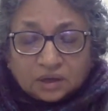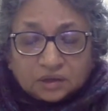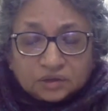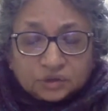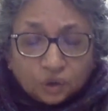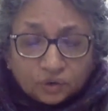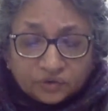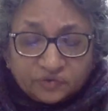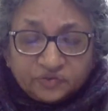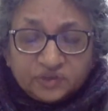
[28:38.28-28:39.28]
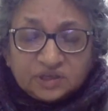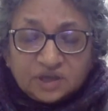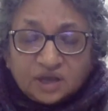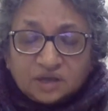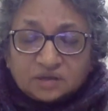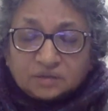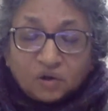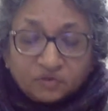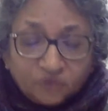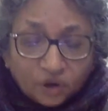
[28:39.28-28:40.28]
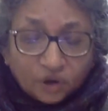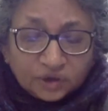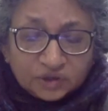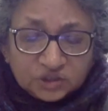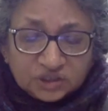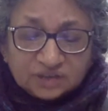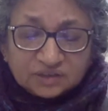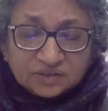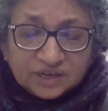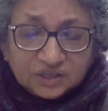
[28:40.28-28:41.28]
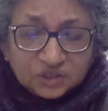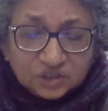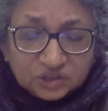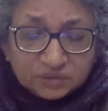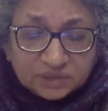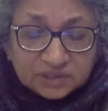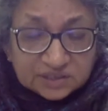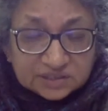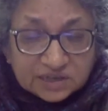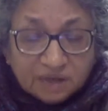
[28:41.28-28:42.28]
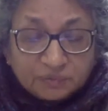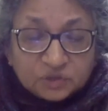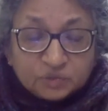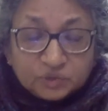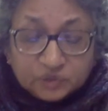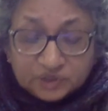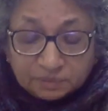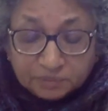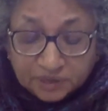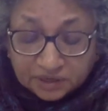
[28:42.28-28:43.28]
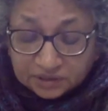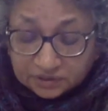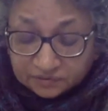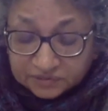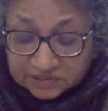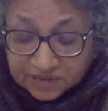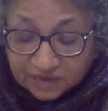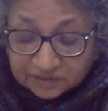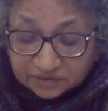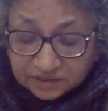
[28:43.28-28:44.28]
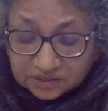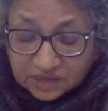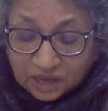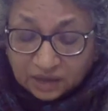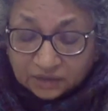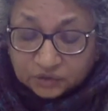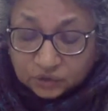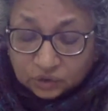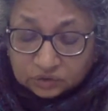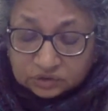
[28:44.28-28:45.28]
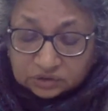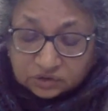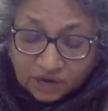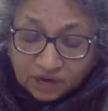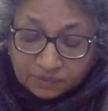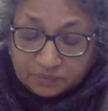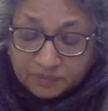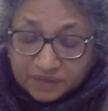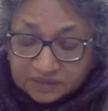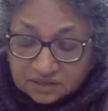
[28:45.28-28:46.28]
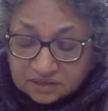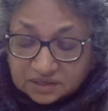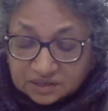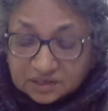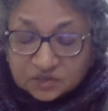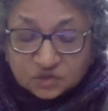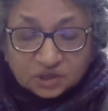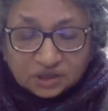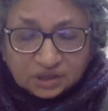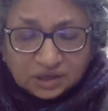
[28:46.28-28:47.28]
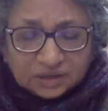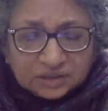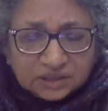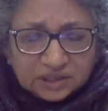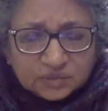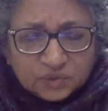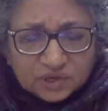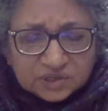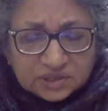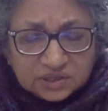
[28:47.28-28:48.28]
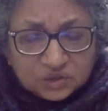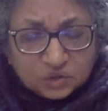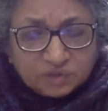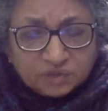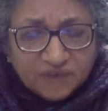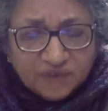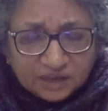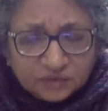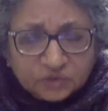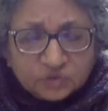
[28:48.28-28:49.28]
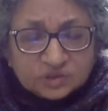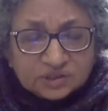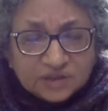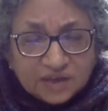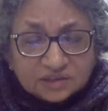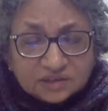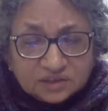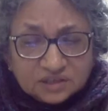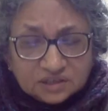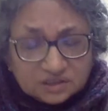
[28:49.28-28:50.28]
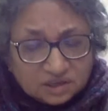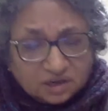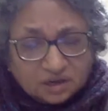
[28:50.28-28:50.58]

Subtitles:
geography and morphology and the relationship that is established between the blurring of these categories. So tribal, peasant, industrial, these were seen to be value neutral categories. They